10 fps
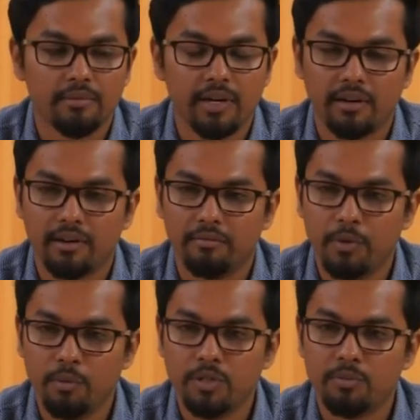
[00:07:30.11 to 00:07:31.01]
um,
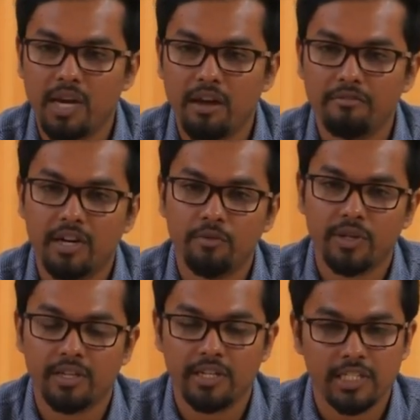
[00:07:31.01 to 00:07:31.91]
people's behavior
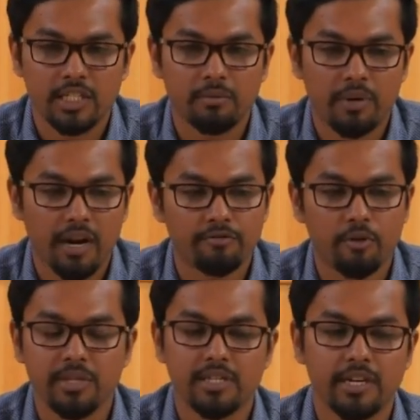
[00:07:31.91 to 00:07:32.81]
with a digital
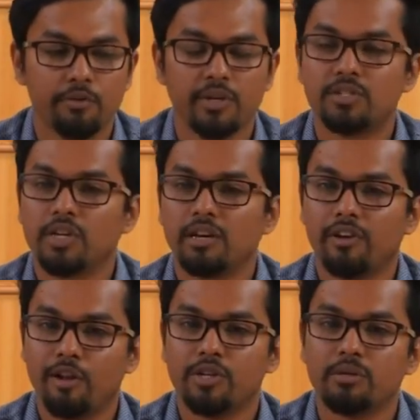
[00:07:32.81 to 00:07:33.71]
platform is a heuristic
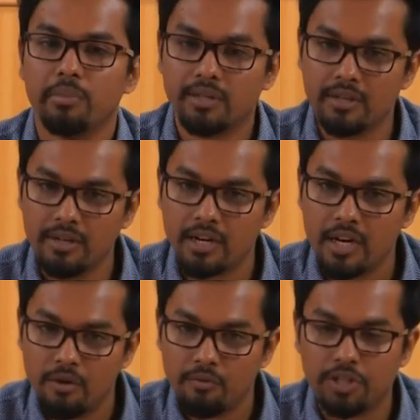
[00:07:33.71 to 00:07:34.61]
evaluation method
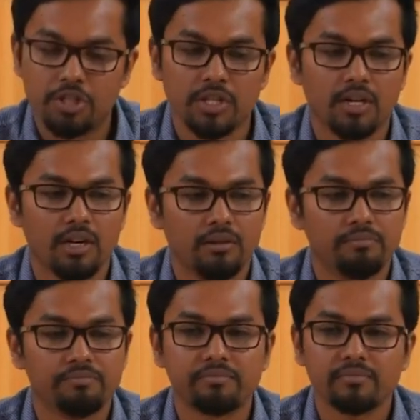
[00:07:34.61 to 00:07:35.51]
which um,